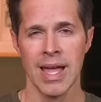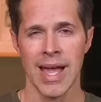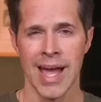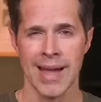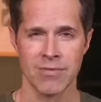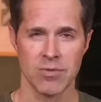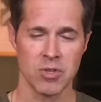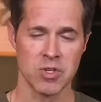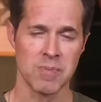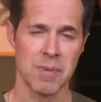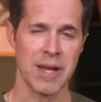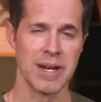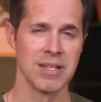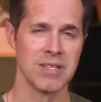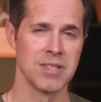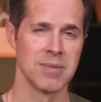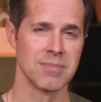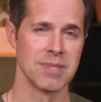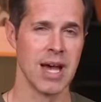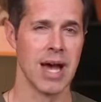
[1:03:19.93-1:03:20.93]
After
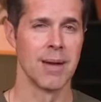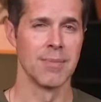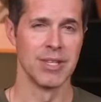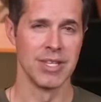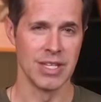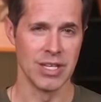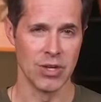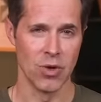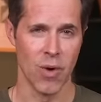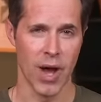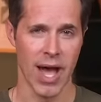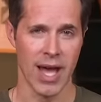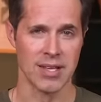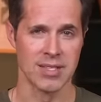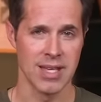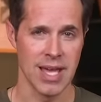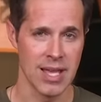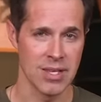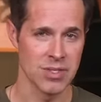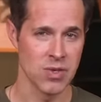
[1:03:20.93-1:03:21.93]
spending some time in the U
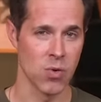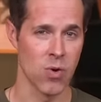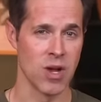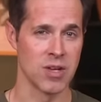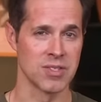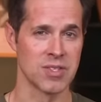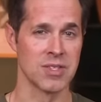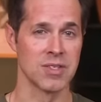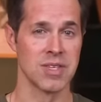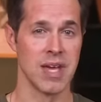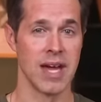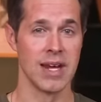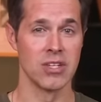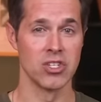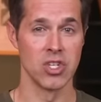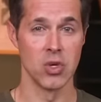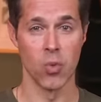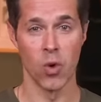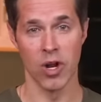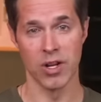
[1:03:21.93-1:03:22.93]
S, Castleross
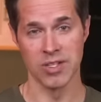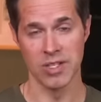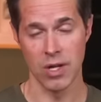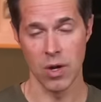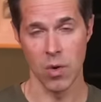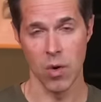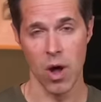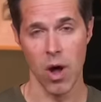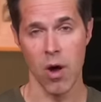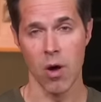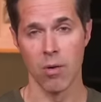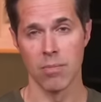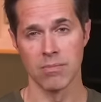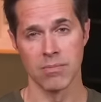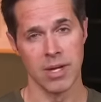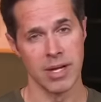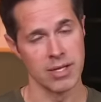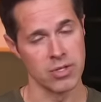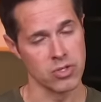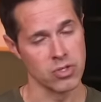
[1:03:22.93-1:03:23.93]
decided she wanted to go home,
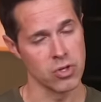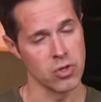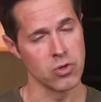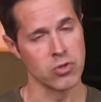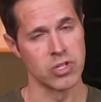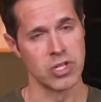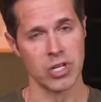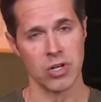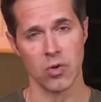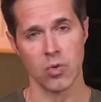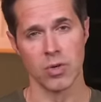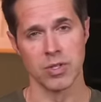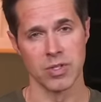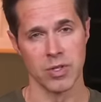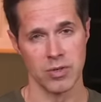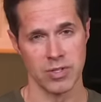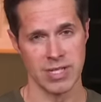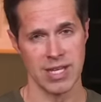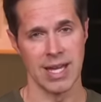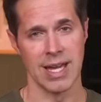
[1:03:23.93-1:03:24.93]
and Churchill was
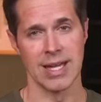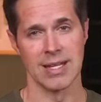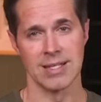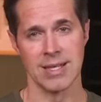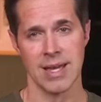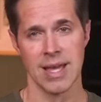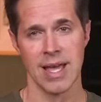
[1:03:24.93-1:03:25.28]
her ticket.